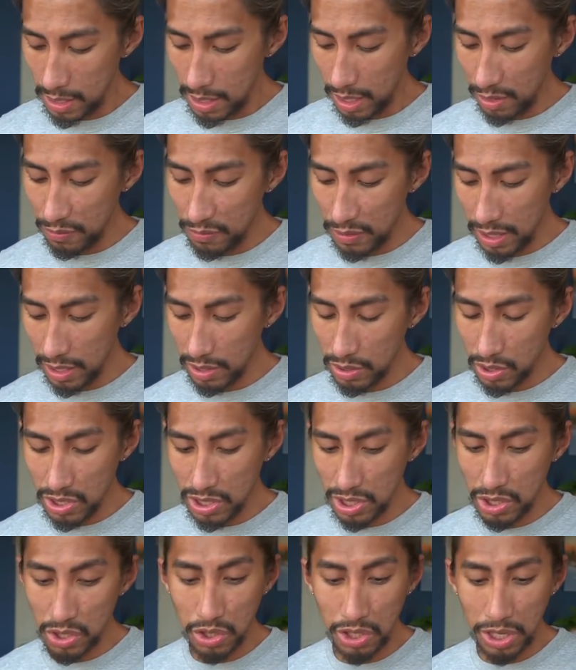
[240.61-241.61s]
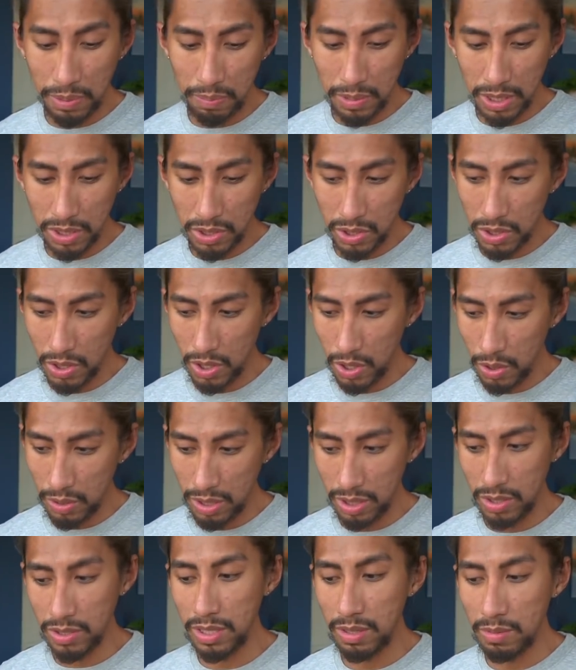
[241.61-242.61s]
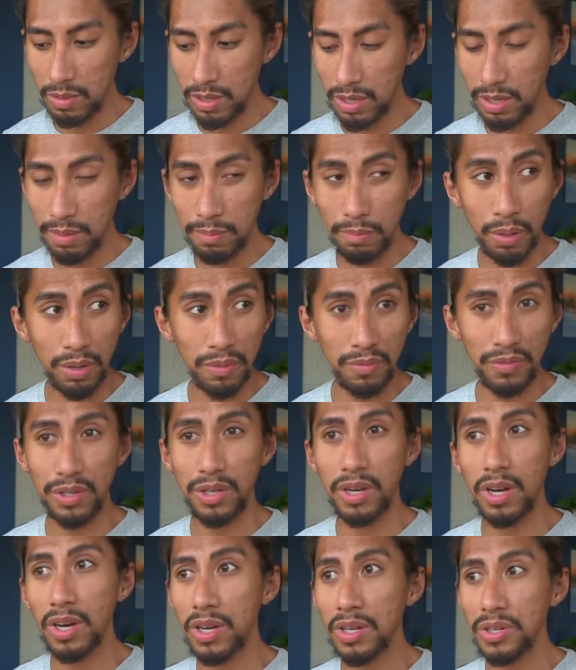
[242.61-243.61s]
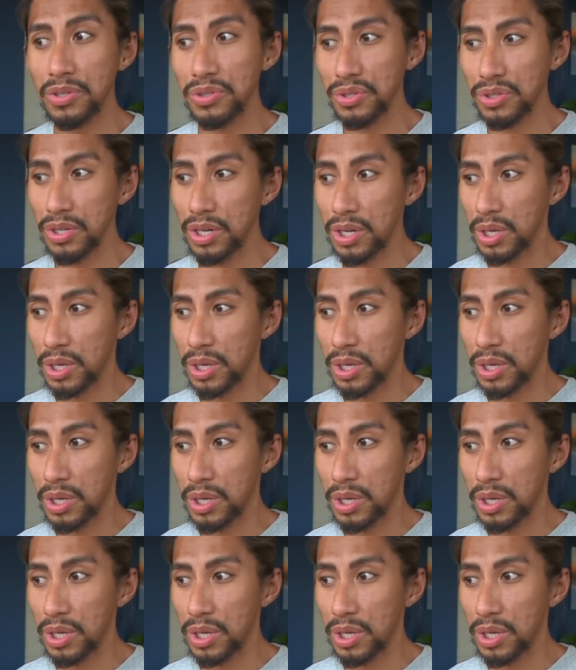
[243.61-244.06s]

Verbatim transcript: I feel like there's a trip that you're going because I'm hearing Bon Voyage.